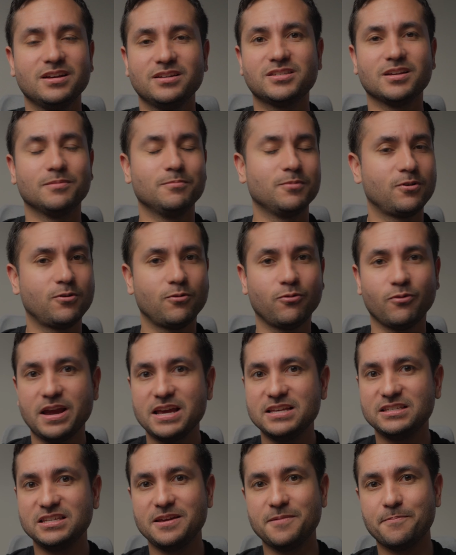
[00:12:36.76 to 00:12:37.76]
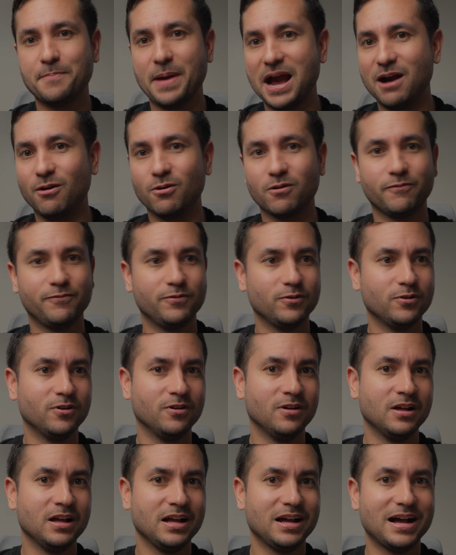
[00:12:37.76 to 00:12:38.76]
some crazy,
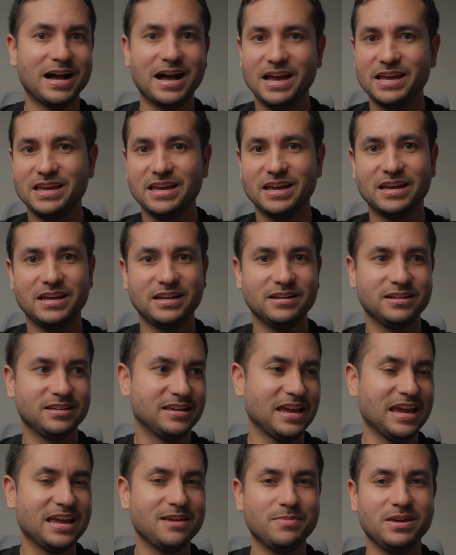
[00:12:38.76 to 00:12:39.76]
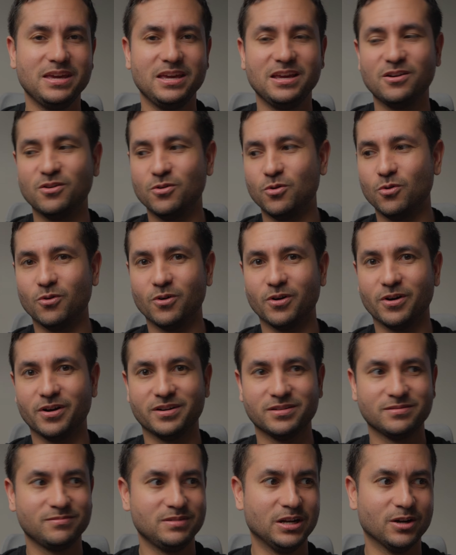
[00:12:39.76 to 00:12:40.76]
powerful, high-end gaming
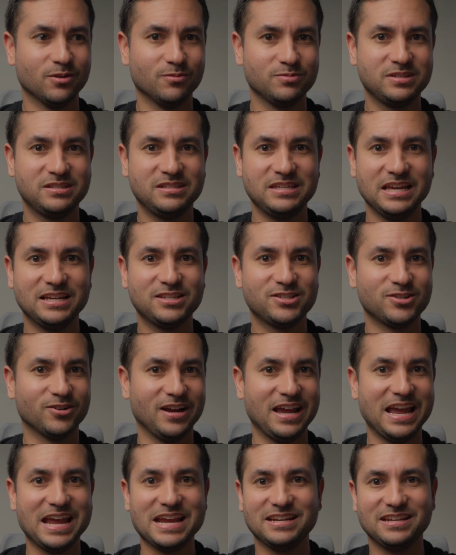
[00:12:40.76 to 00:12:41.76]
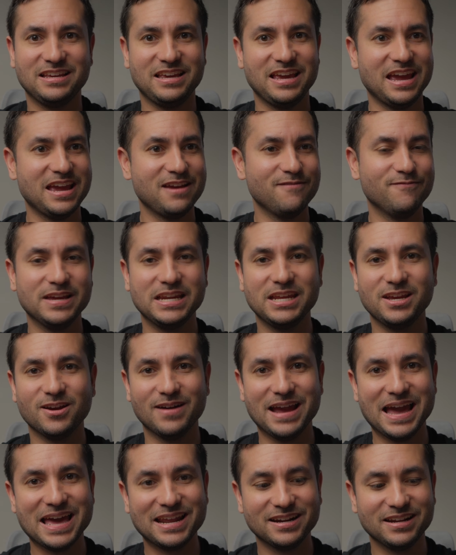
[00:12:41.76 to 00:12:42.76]
or, 6 or 8K video
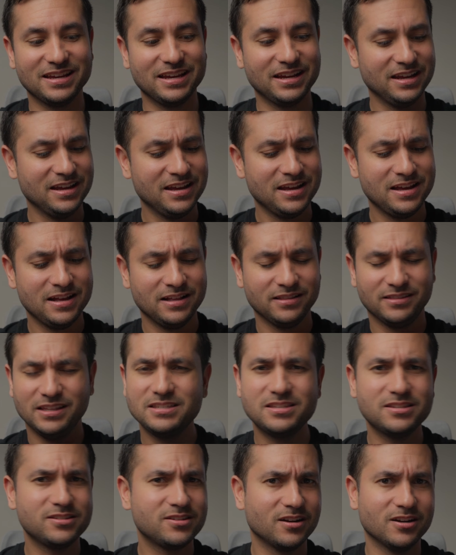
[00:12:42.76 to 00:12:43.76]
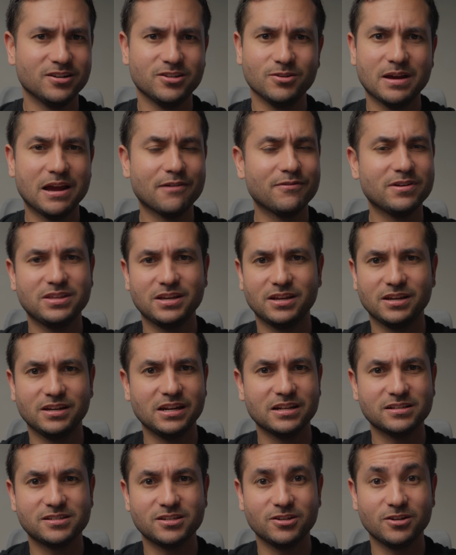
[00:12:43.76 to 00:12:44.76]
editing, this is gonna do everything you
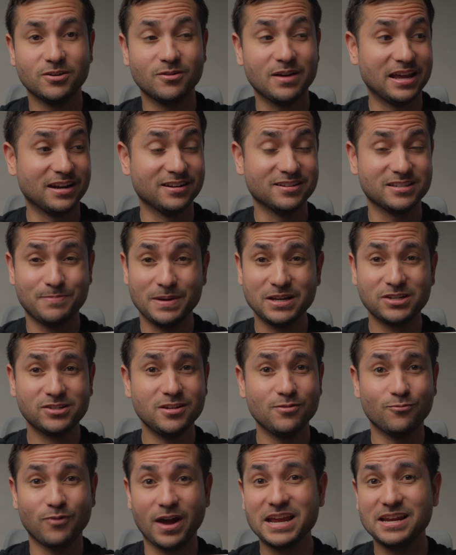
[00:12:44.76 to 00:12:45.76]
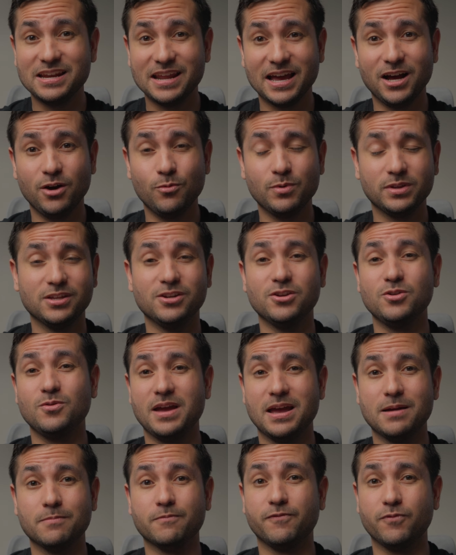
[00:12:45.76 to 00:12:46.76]
need it to do. And especially right now with the new
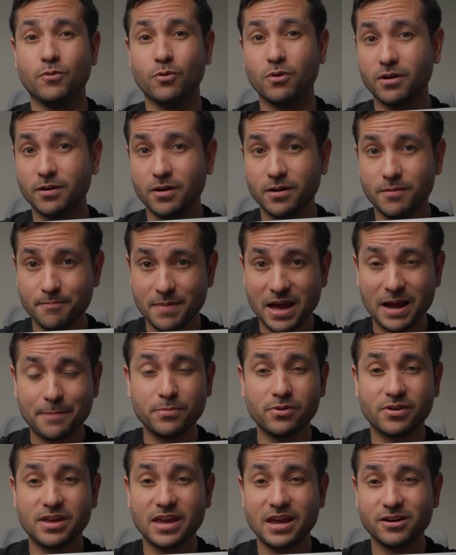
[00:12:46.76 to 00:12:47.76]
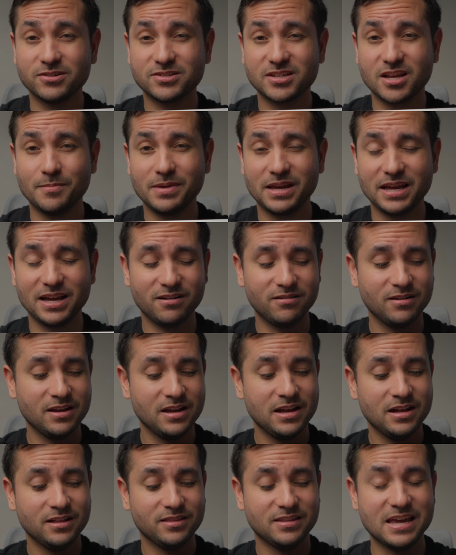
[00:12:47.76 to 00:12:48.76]
M4 MacBook Airs coming out,
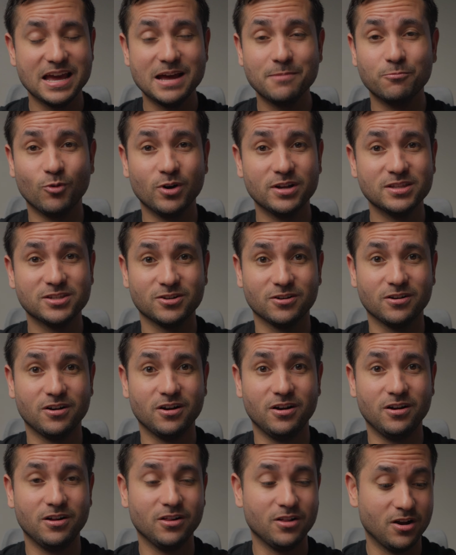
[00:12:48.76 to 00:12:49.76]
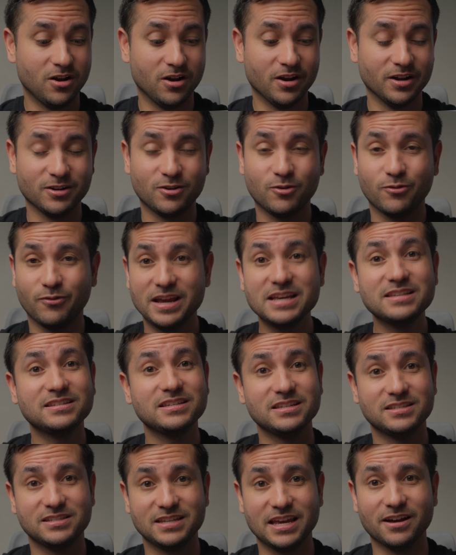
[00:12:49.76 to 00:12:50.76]
the M1s are all on crazy
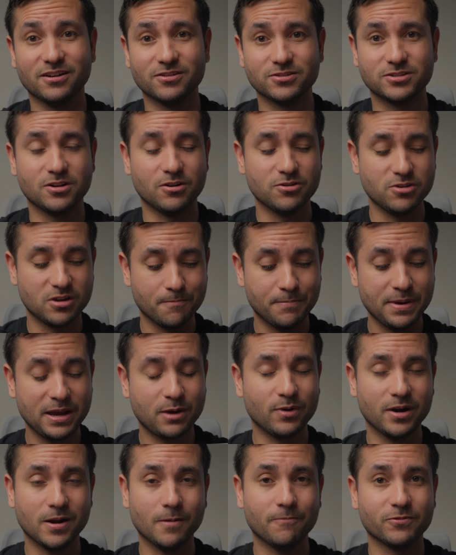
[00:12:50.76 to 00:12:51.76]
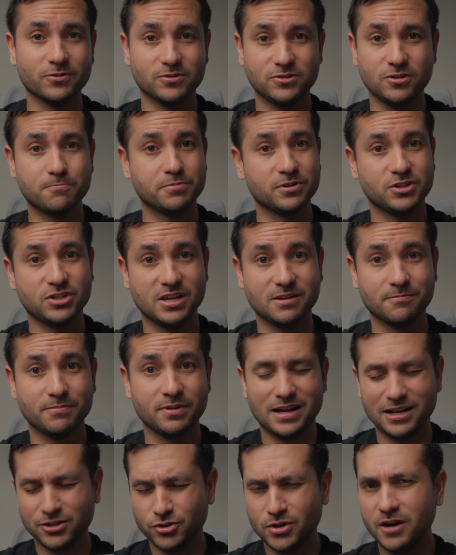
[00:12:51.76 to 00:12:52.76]
sale, so you can pick one up for super cheap.
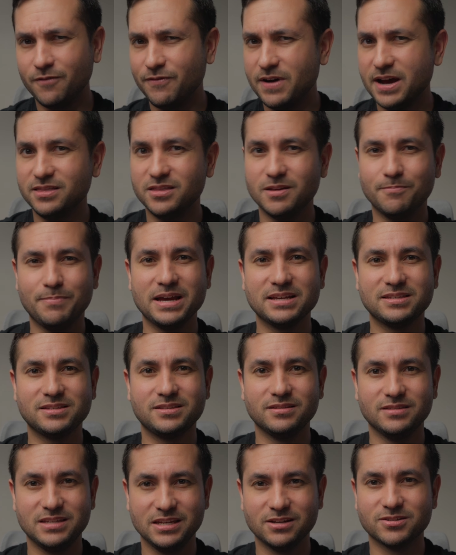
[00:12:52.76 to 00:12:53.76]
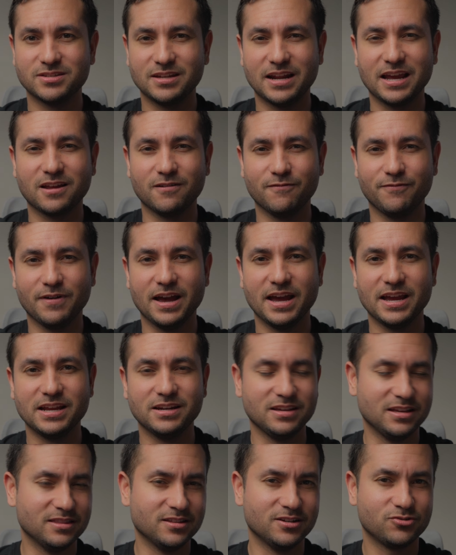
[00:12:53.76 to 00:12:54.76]
I'll try to find the best deals that I can find
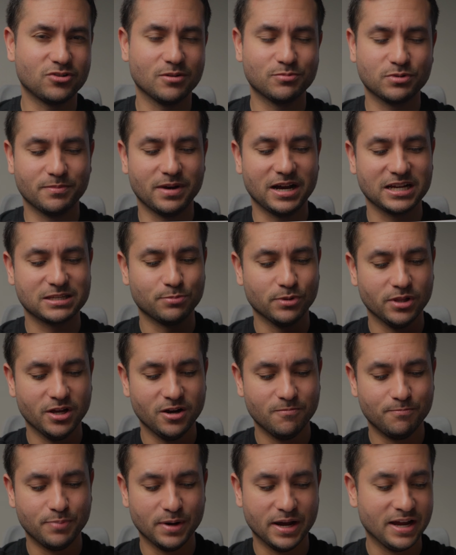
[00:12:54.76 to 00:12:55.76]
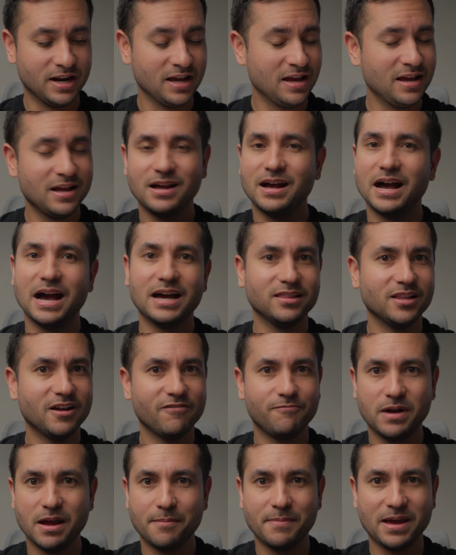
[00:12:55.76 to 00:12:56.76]
in the description box below, but I love
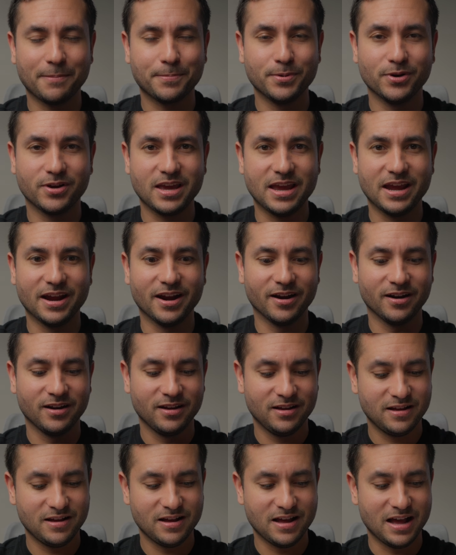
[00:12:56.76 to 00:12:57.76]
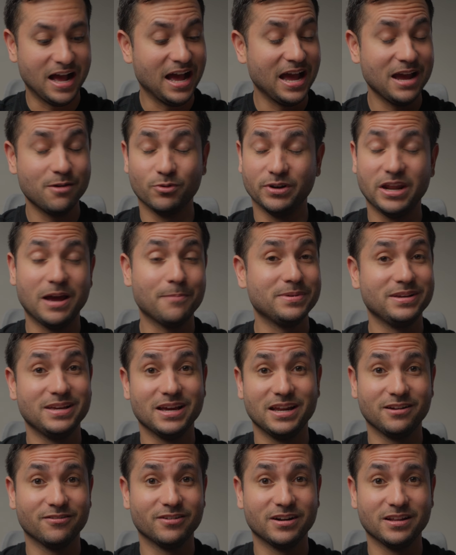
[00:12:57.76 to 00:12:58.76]
my MacBook Air. I will not be
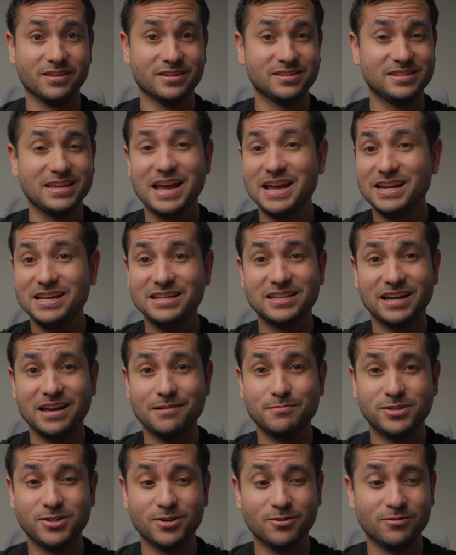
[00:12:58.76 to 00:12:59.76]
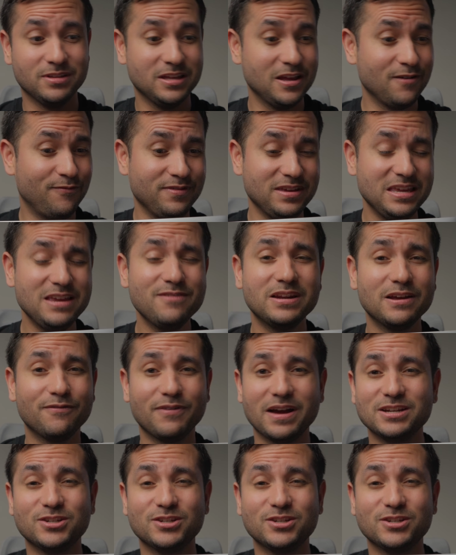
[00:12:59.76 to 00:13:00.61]
getting rid of this anytime soon. Even if I